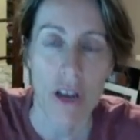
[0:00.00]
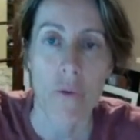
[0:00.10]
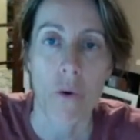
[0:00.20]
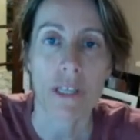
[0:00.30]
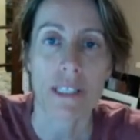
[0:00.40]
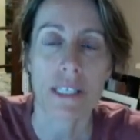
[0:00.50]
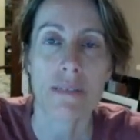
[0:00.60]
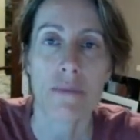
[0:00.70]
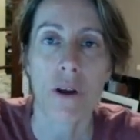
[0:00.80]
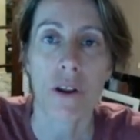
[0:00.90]
What does this
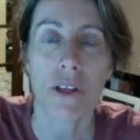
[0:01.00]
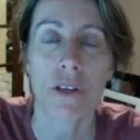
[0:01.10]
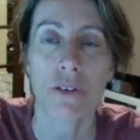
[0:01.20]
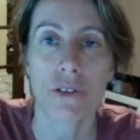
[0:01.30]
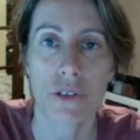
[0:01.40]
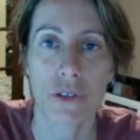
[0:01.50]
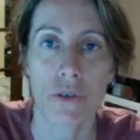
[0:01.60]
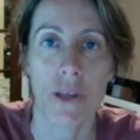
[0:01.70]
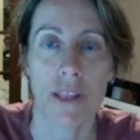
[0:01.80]
molecule do in the